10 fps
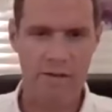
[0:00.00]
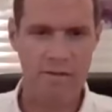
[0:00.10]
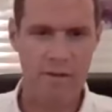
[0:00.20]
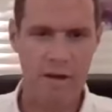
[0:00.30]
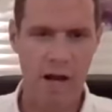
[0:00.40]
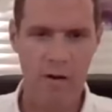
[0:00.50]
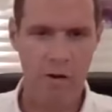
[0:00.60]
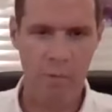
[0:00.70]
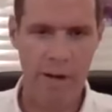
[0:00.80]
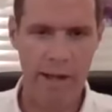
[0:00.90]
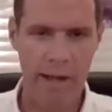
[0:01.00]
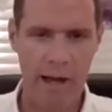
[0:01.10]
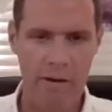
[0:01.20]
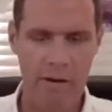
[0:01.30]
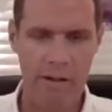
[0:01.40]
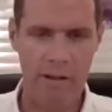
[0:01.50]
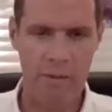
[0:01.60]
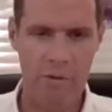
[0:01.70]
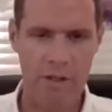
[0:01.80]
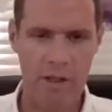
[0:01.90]
can't understand
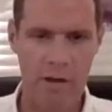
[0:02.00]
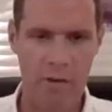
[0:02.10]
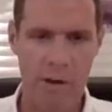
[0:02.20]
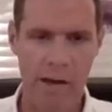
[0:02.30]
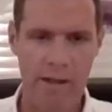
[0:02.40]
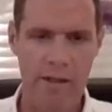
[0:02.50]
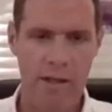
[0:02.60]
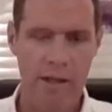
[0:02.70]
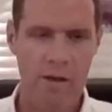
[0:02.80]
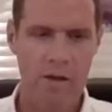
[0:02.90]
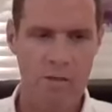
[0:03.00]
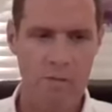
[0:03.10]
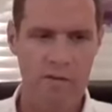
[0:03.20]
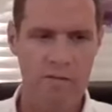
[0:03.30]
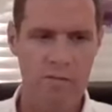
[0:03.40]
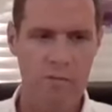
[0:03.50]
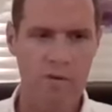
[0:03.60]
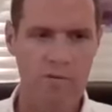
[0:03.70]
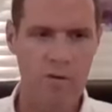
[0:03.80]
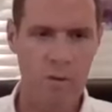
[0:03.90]
how they're playing out in a particular way,
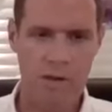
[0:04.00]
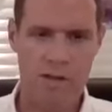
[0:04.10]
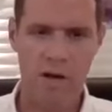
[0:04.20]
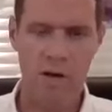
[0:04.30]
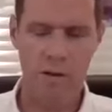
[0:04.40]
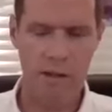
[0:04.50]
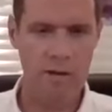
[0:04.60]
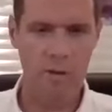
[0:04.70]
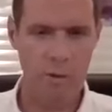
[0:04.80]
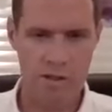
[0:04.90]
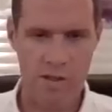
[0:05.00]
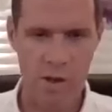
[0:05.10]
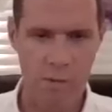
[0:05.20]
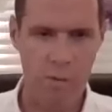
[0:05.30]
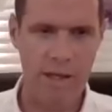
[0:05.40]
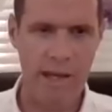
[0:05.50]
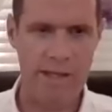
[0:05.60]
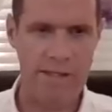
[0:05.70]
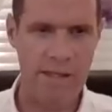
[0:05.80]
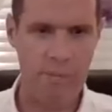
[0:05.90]
because we've no
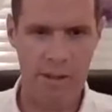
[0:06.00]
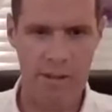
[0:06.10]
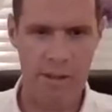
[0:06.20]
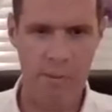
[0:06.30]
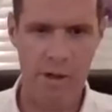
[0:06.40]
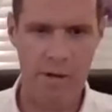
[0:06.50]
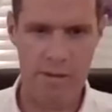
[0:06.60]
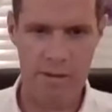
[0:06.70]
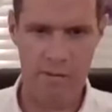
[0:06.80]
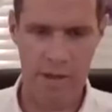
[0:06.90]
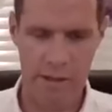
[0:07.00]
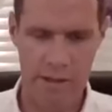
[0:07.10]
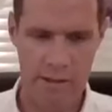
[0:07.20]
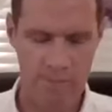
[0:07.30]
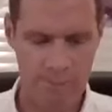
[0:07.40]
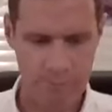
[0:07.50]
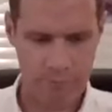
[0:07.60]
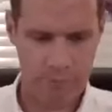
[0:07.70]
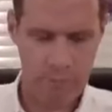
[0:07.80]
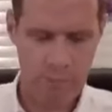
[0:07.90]
discernment. We can't see beneath the
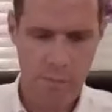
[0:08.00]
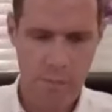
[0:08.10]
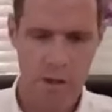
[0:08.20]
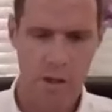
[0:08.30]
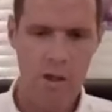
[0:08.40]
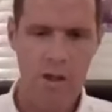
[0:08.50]
appearances of things.